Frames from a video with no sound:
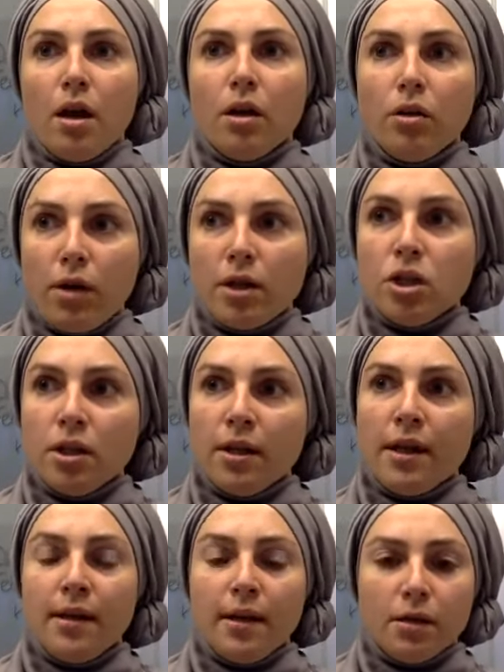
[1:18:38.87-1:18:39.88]
aggression
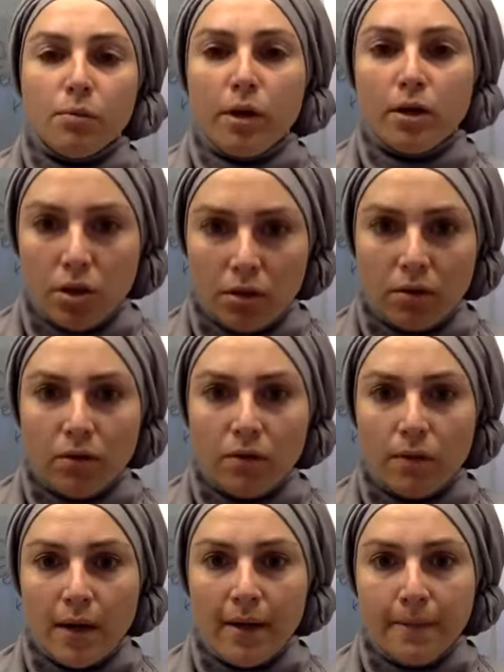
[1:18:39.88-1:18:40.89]
in expression
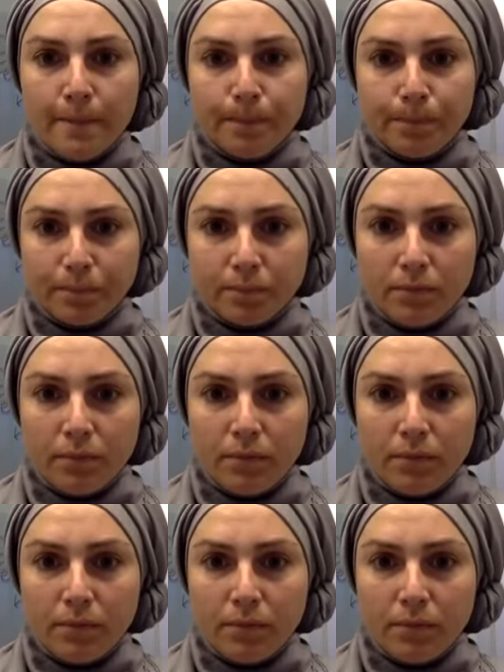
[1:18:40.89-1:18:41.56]
right mm.